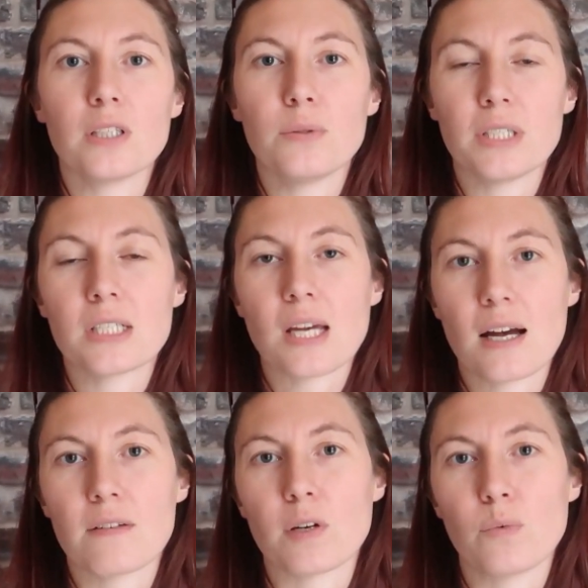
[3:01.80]
you need to
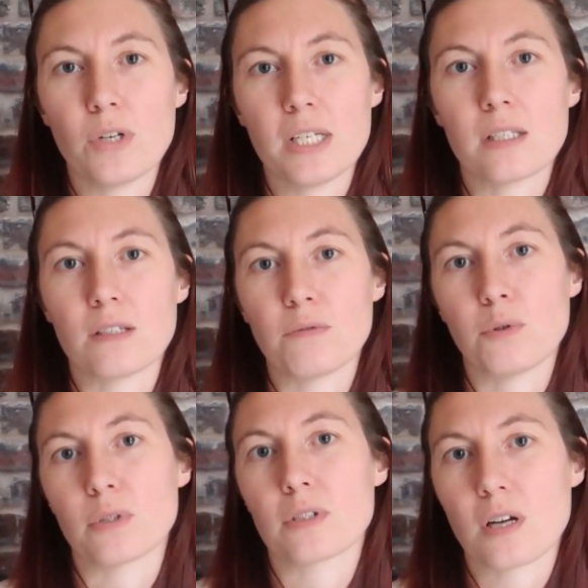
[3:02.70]
have a reason
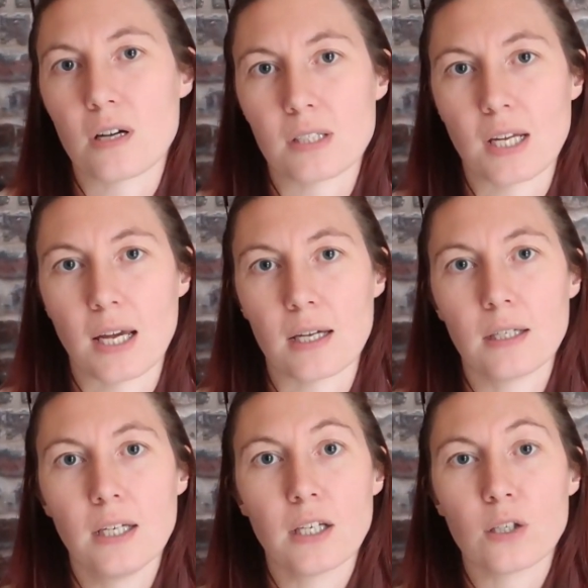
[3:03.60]
for starting it.
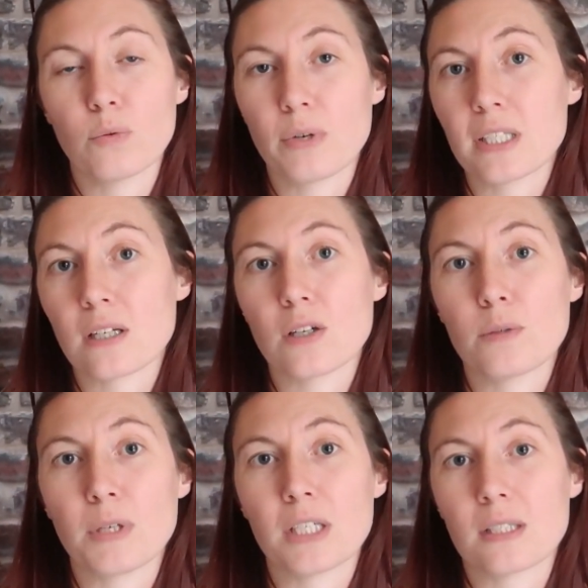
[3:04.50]
Your reason
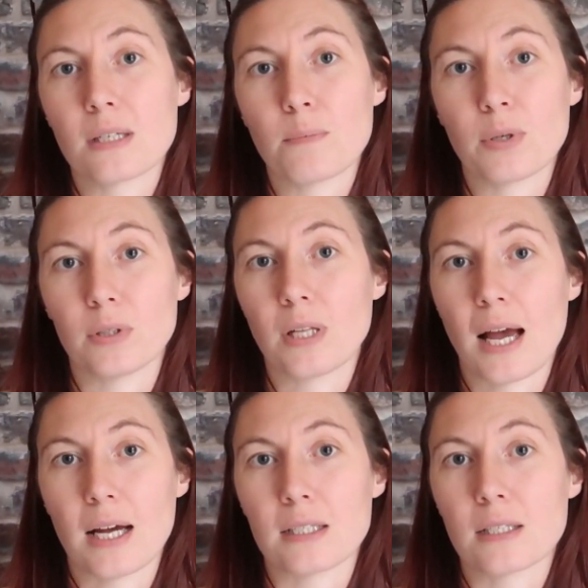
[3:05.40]
could be as simple
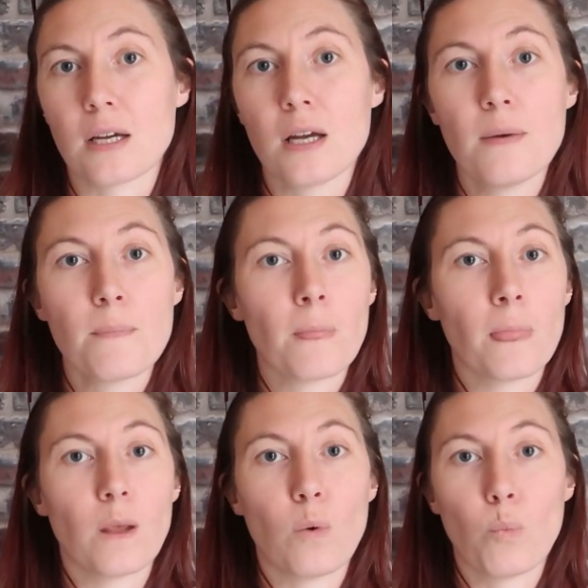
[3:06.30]
as
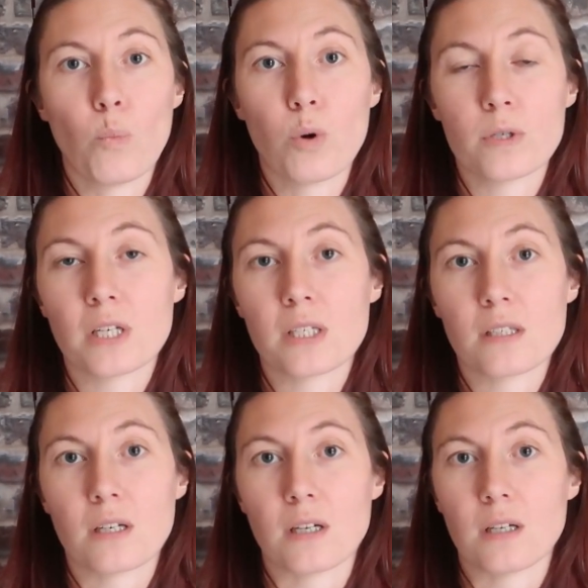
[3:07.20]
wanting
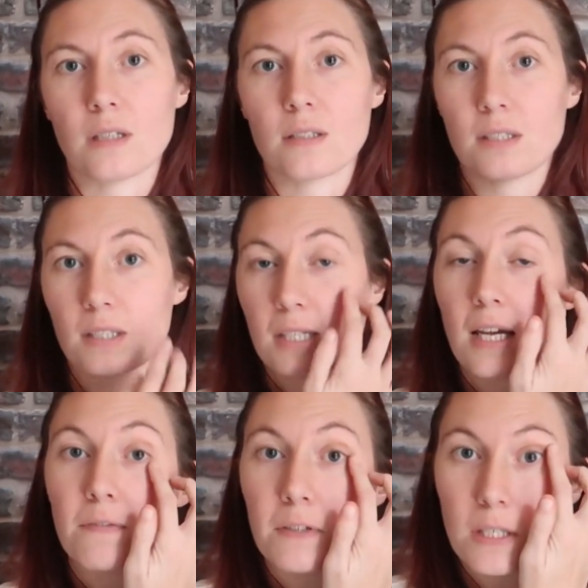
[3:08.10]
to
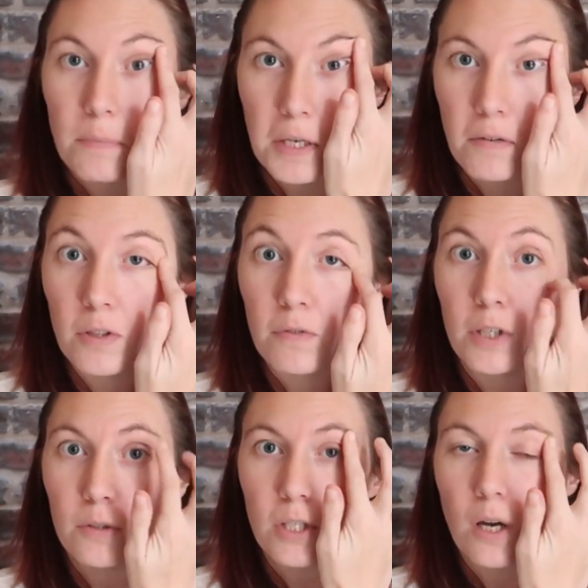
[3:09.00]
save for something for the
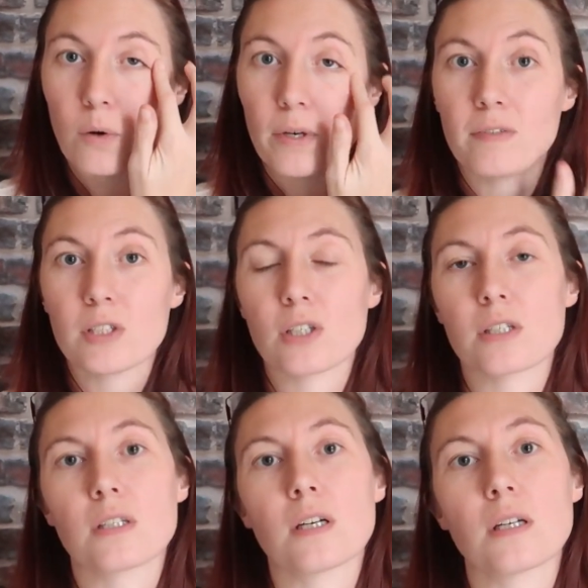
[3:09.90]
future, or even
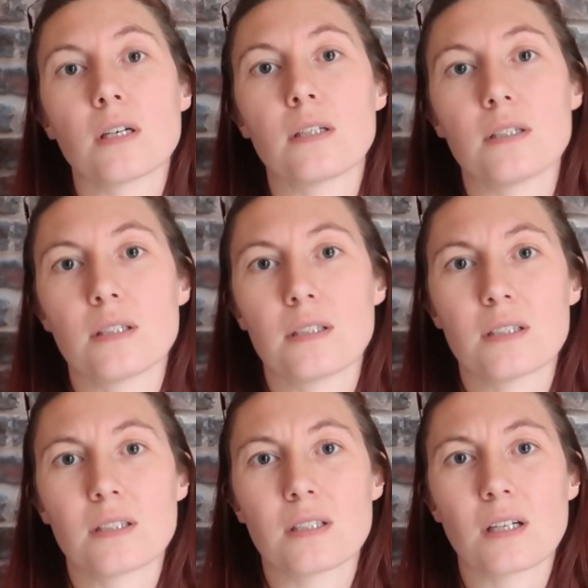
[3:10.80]
just to
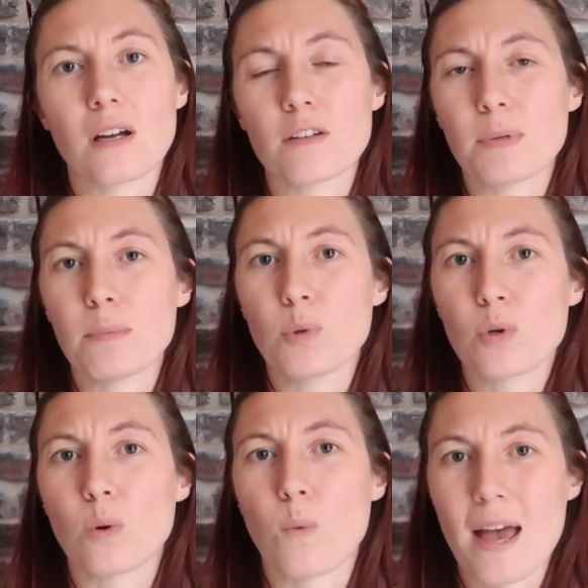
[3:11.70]
kind of be
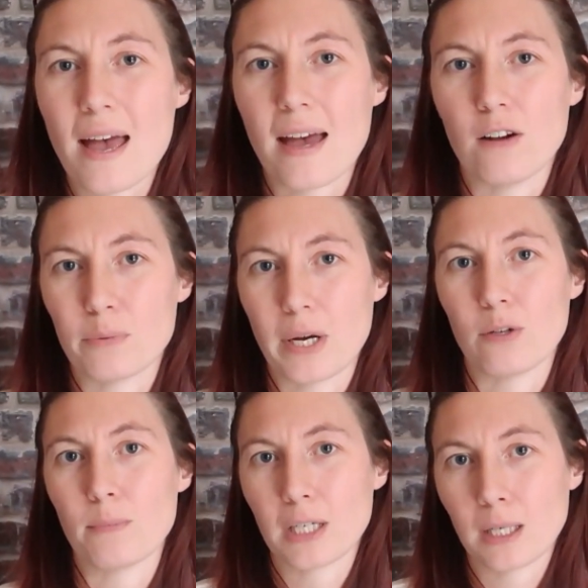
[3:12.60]
more aware of where
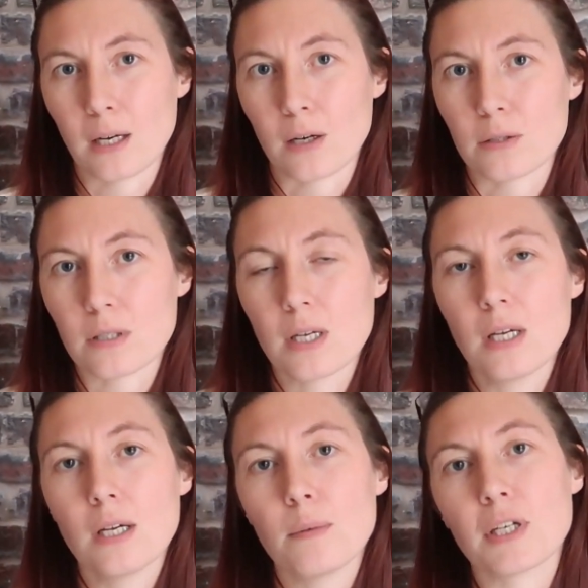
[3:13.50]
your money goes.
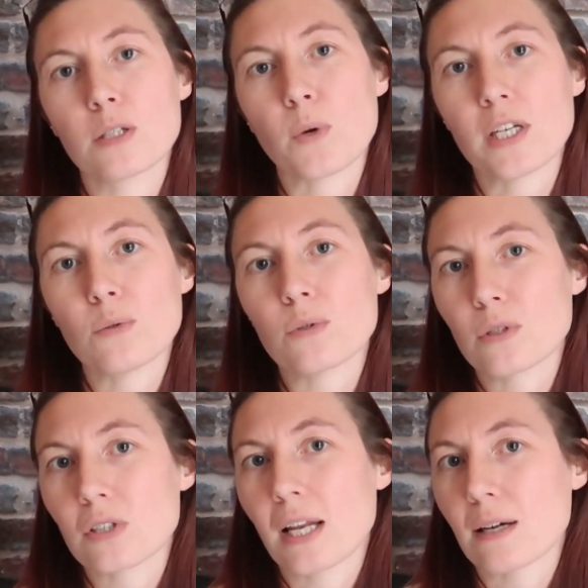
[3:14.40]
Because when you're
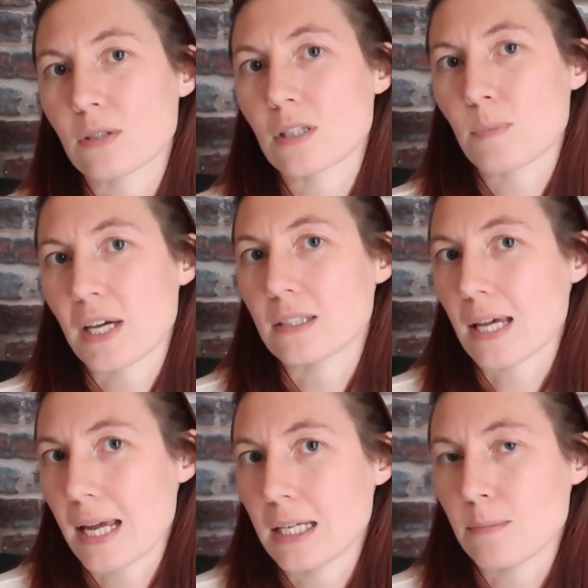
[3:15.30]
not allowed to
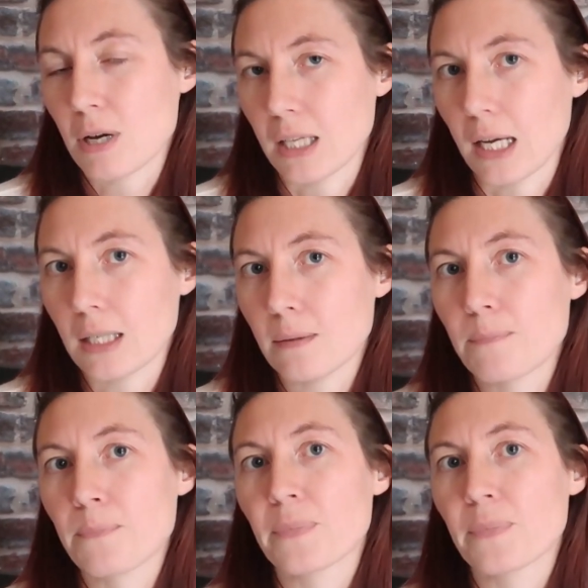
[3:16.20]
spend any money,